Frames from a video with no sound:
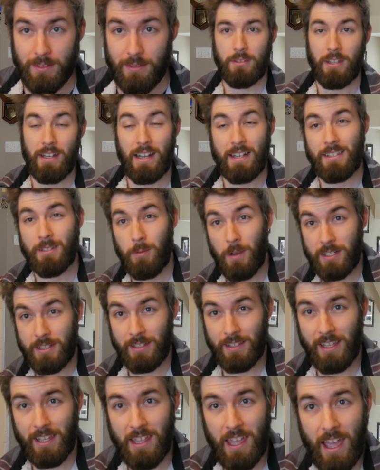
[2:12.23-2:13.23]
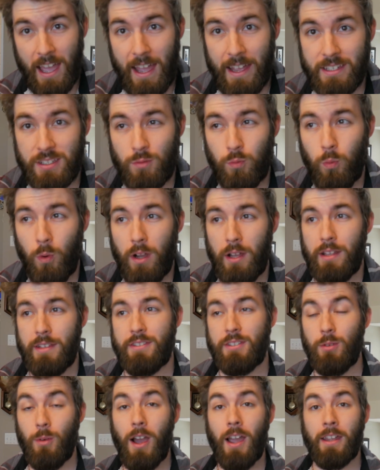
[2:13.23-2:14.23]
The next question they asked was,
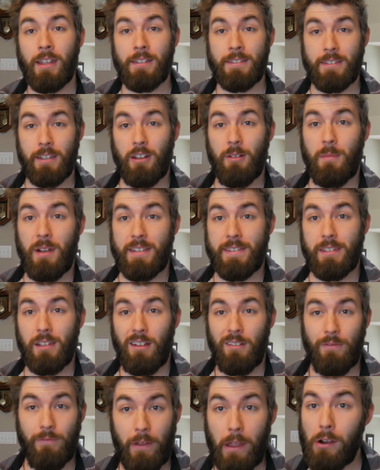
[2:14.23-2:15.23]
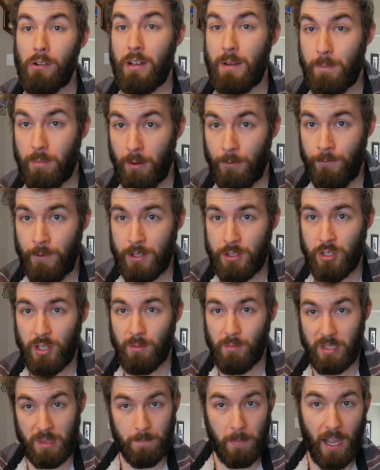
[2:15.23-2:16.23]
do I consider myself very
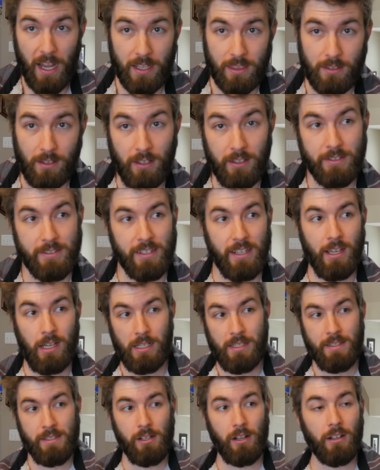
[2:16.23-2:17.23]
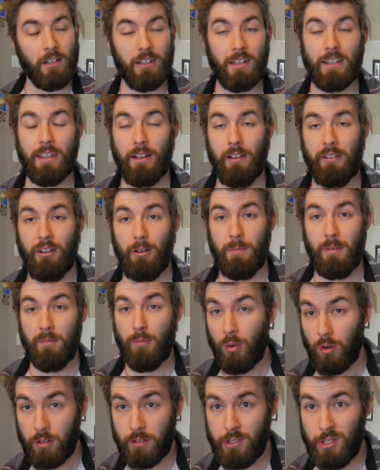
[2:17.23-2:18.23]
proficient with Python? See how it's starting to get a little bit
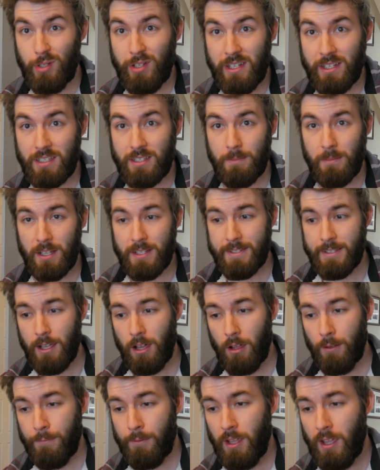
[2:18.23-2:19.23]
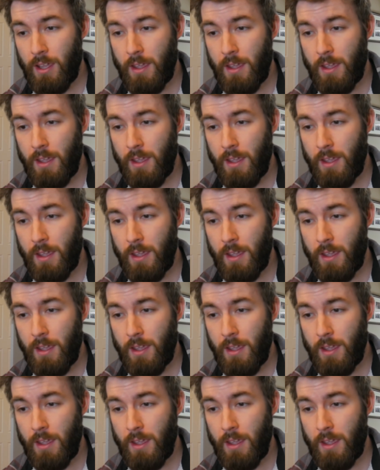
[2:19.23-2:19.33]
more unique to myself.